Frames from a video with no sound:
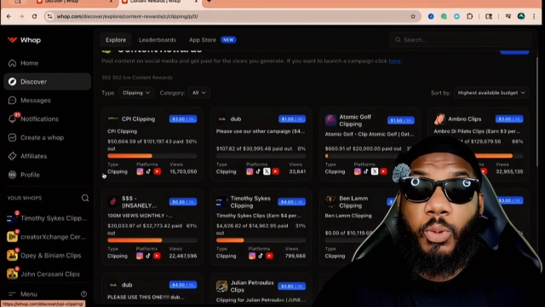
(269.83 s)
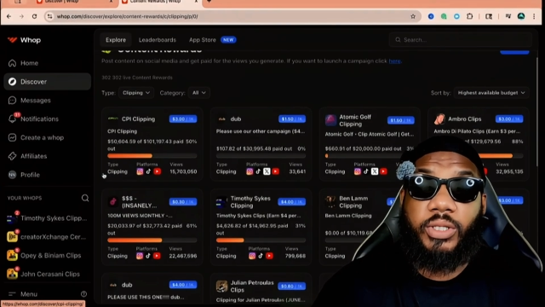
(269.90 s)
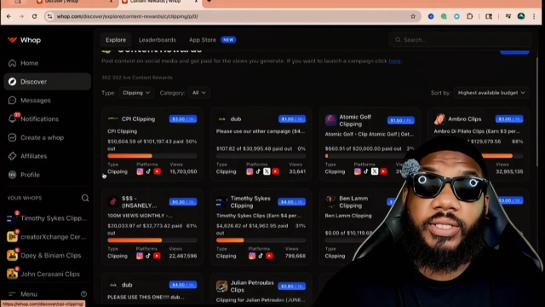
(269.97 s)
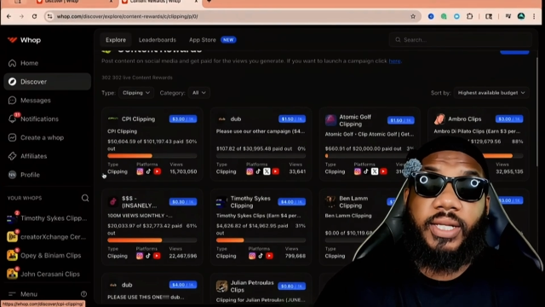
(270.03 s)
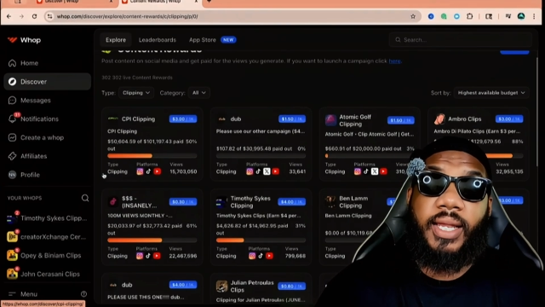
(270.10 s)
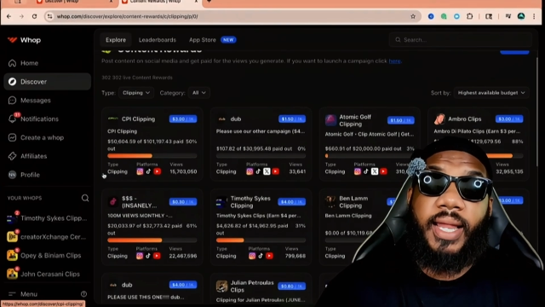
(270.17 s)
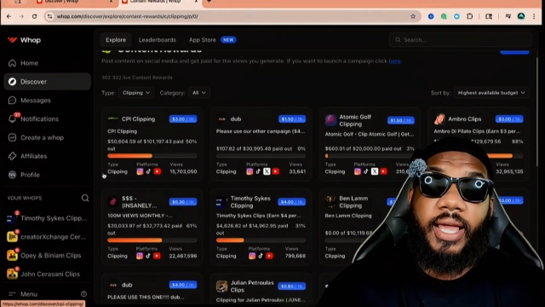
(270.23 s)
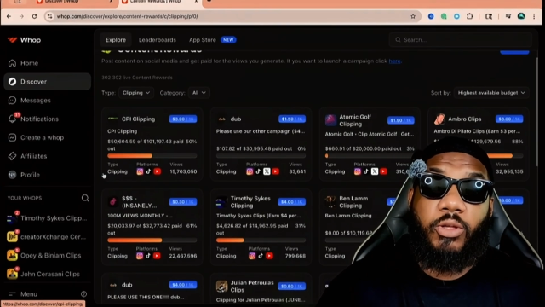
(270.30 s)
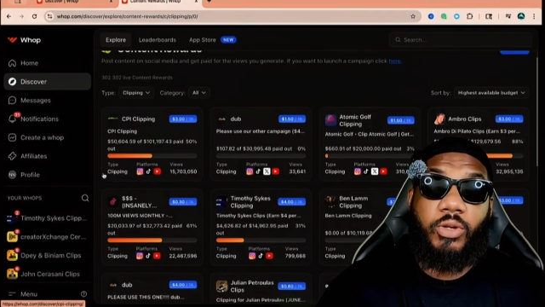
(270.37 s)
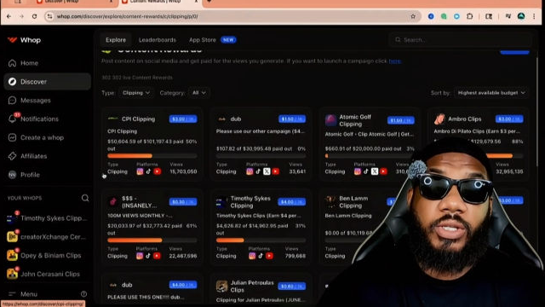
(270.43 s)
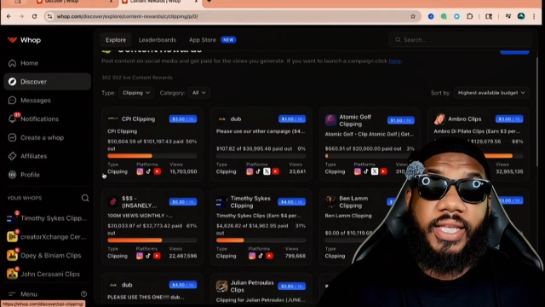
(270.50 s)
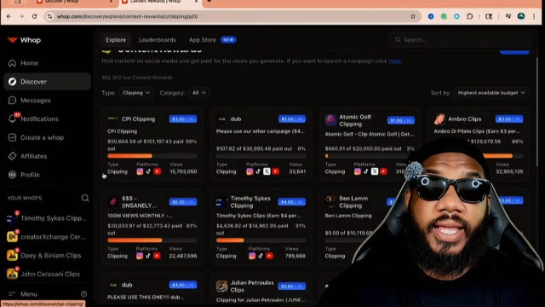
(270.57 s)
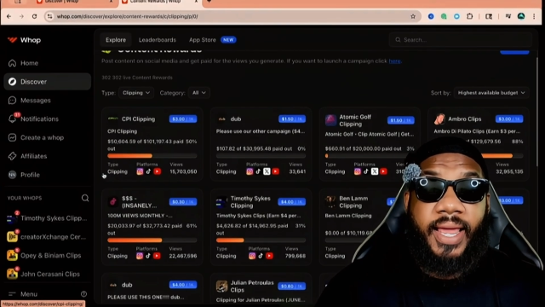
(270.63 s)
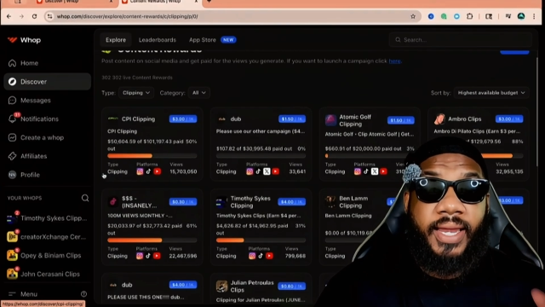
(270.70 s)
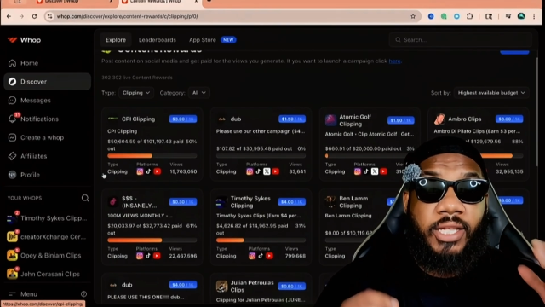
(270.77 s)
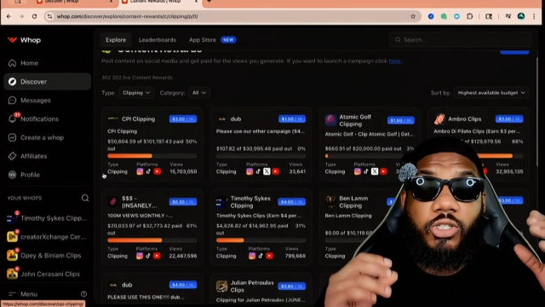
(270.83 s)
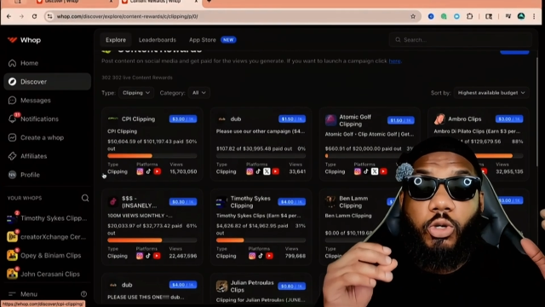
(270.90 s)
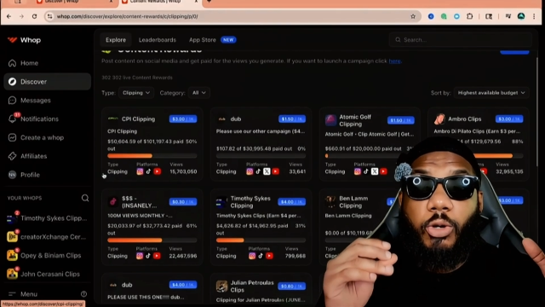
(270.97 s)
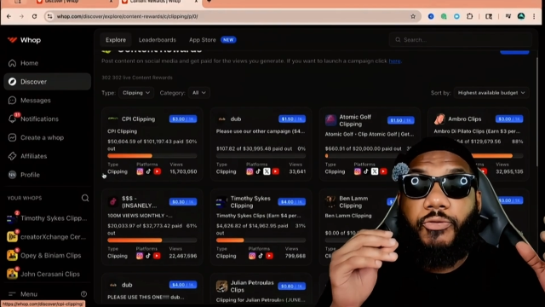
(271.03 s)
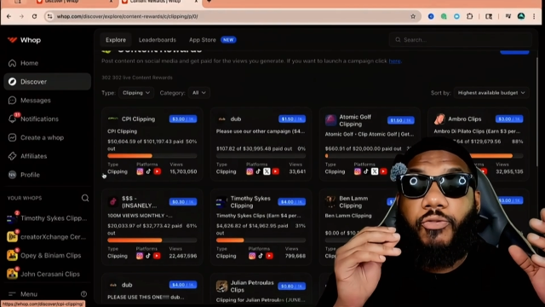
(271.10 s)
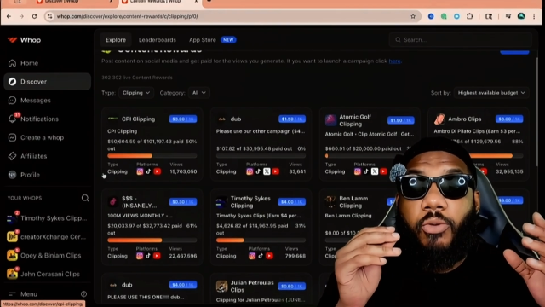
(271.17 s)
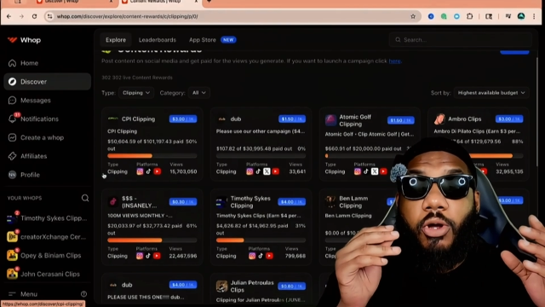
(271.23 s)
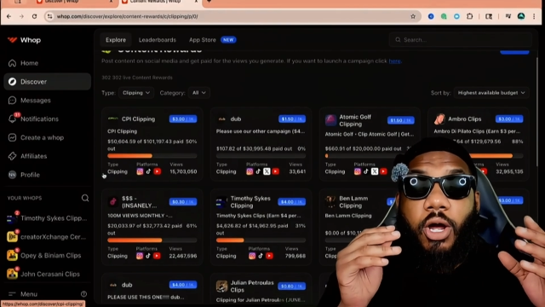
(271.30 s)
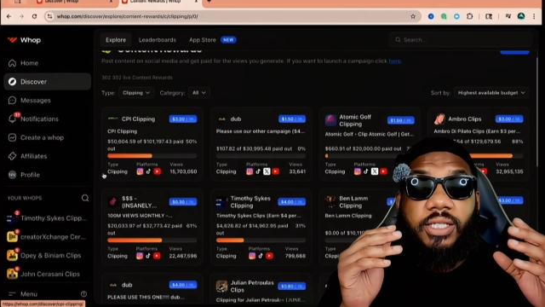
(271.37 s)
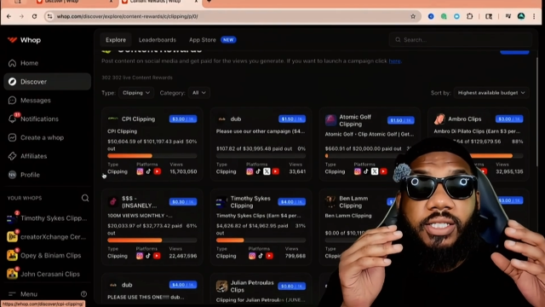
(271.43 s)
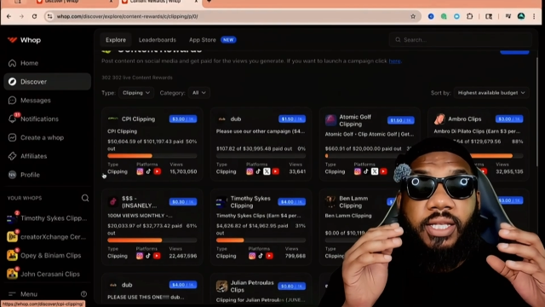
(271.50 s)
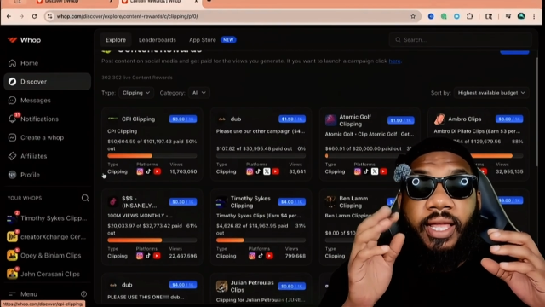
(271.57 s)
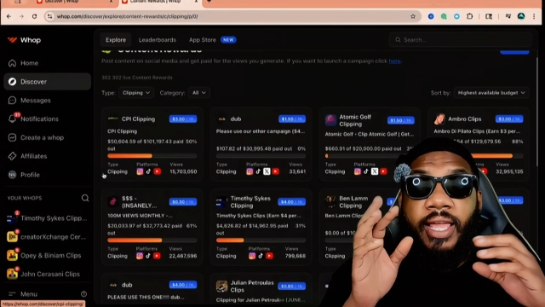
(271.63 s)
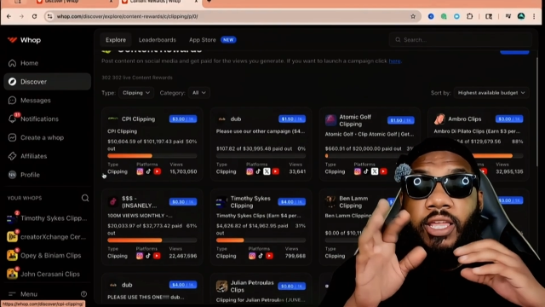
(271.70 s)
which they allow you to take any short form content